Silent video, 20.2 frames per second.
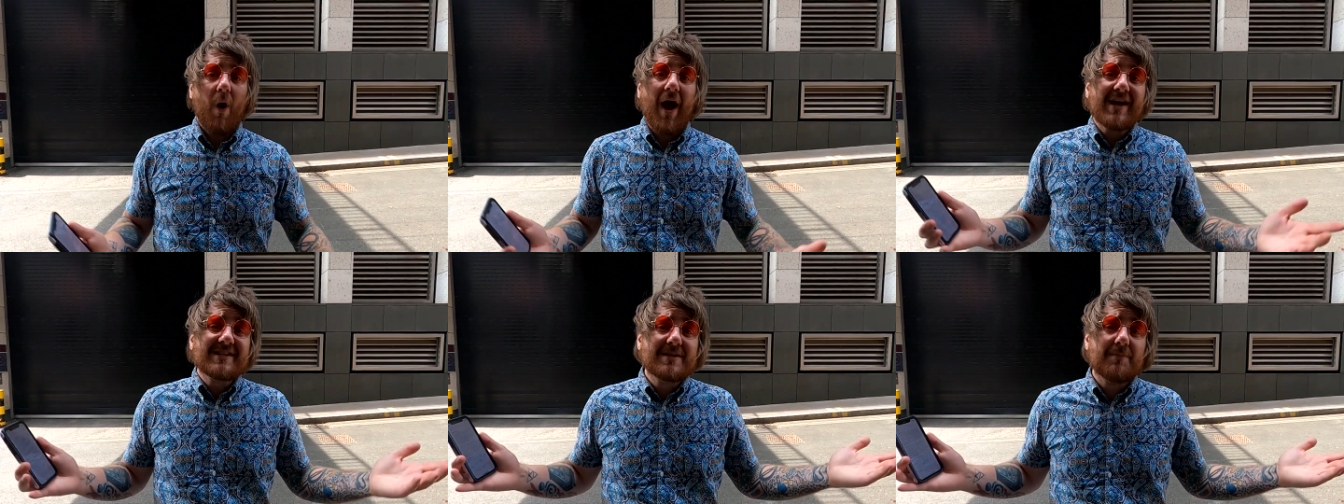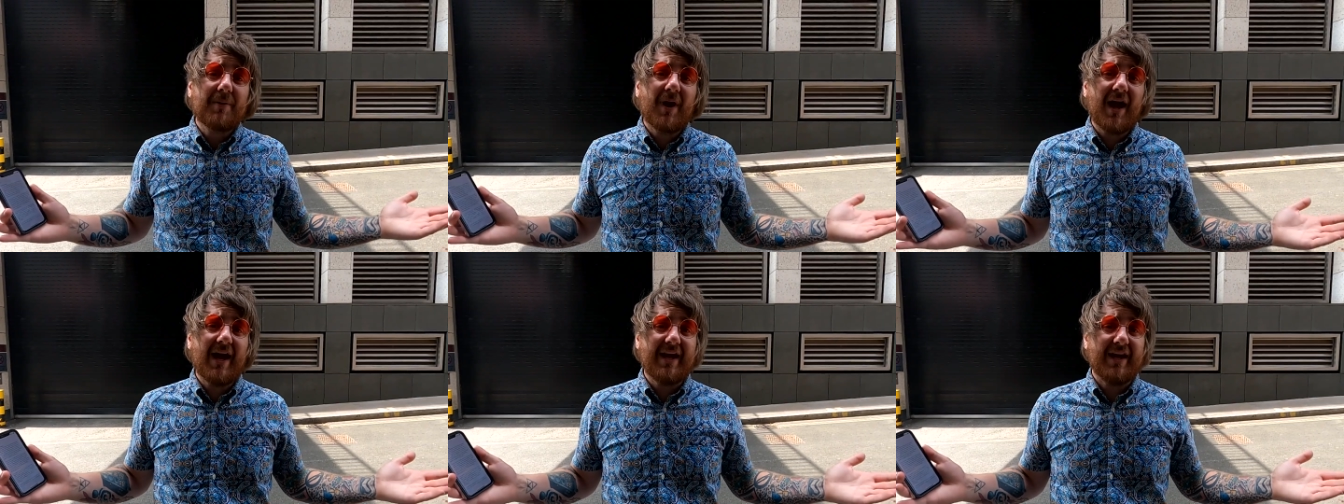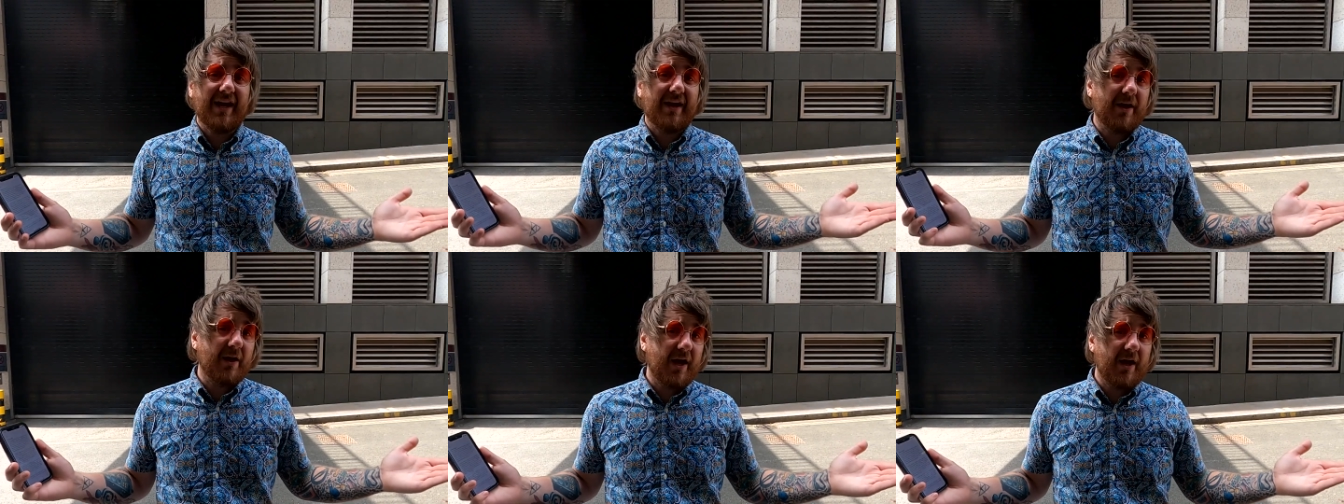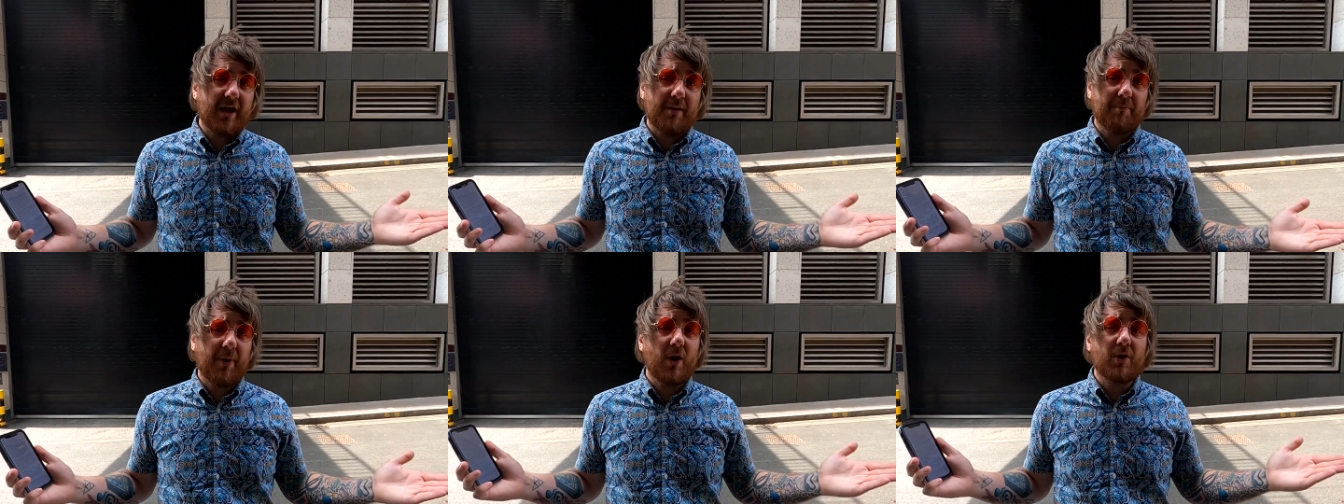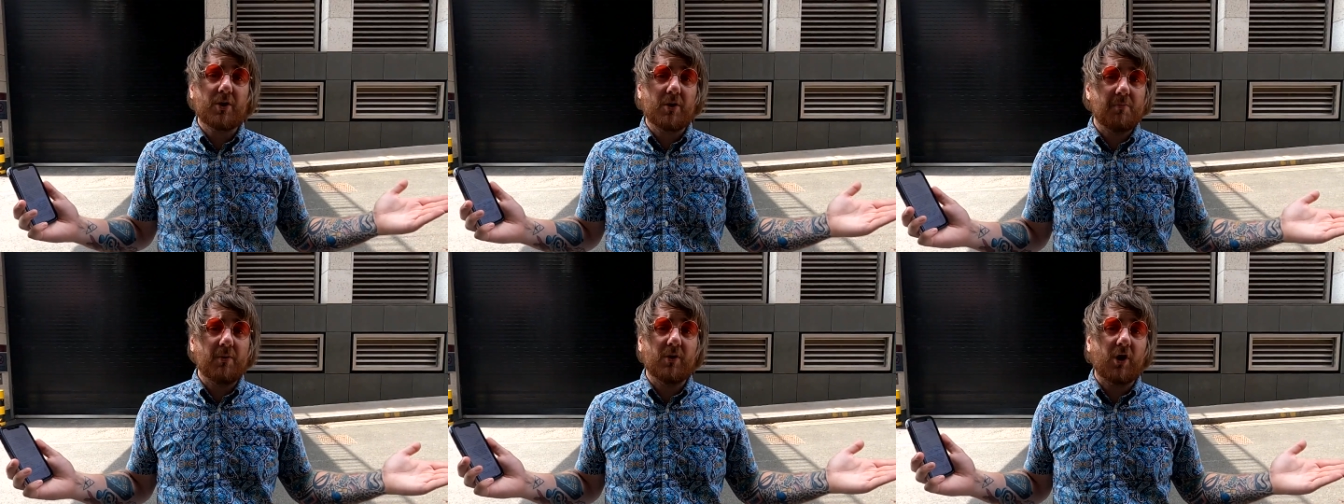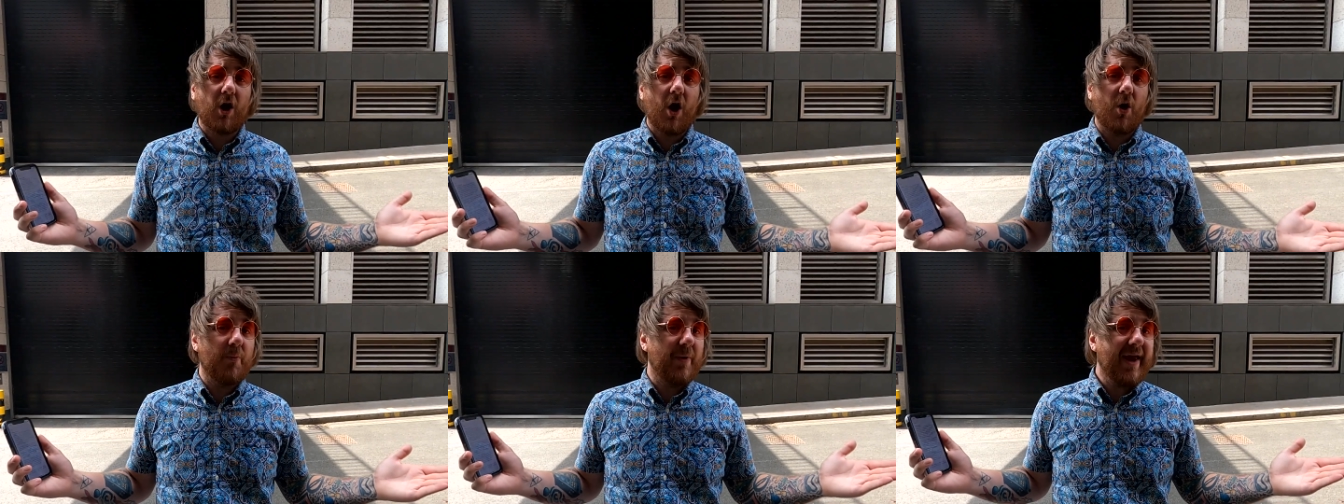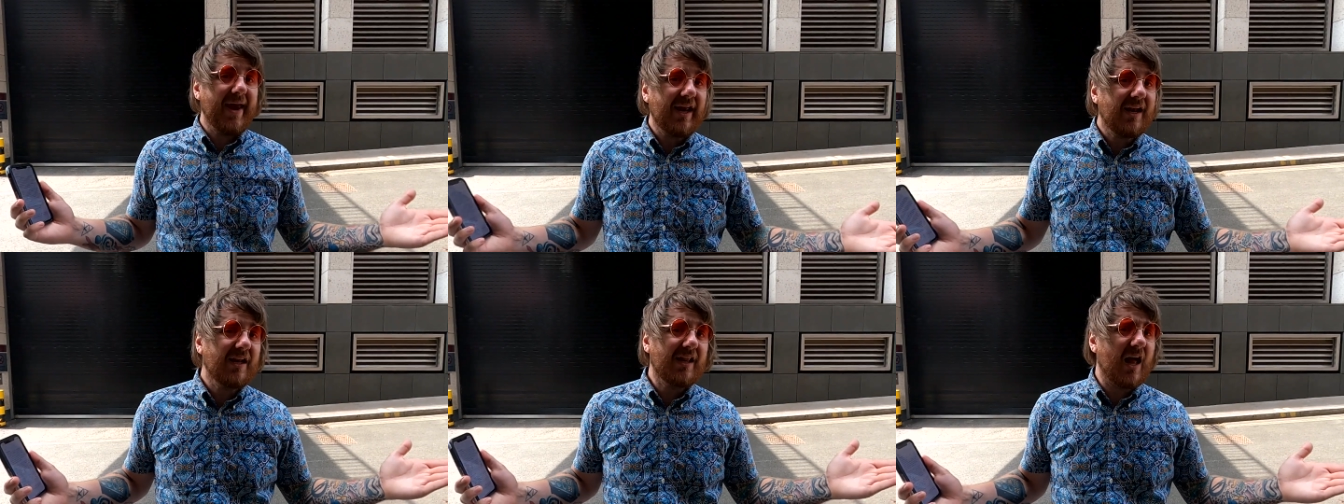Where to play Pokemon Go
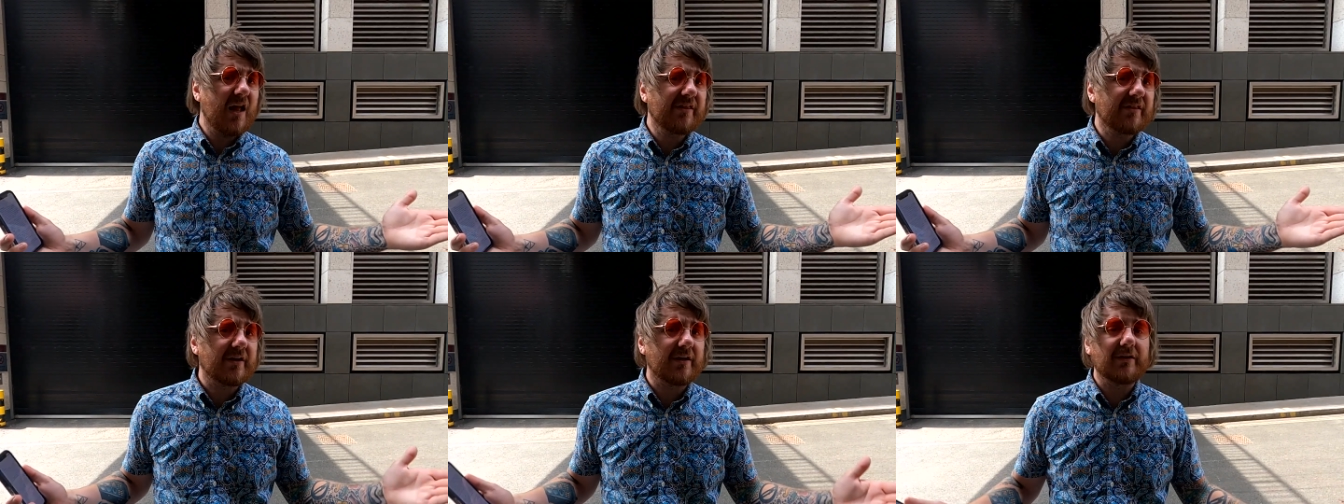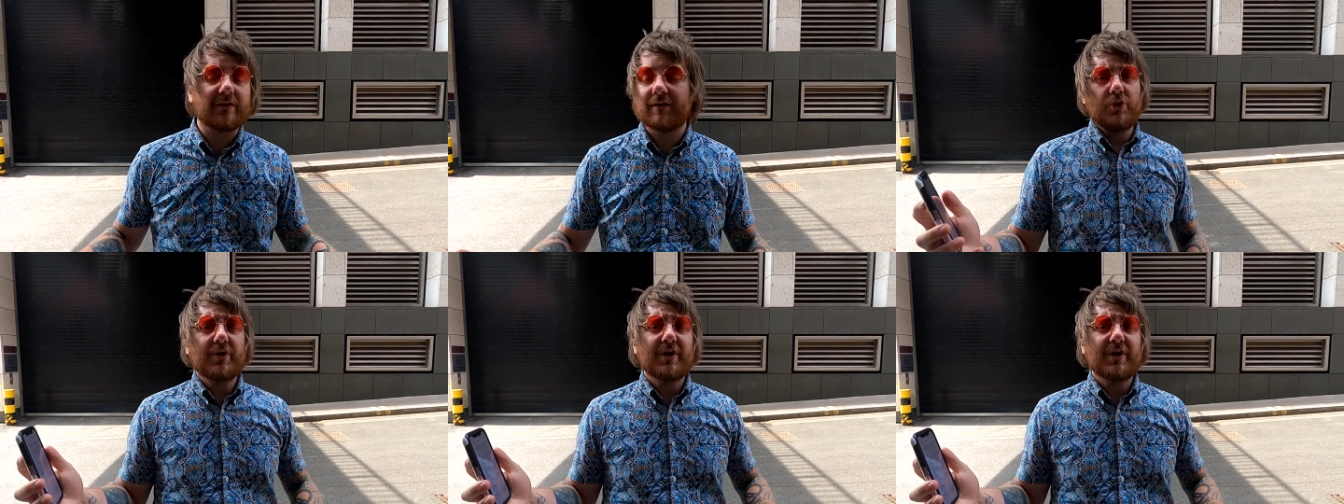in London?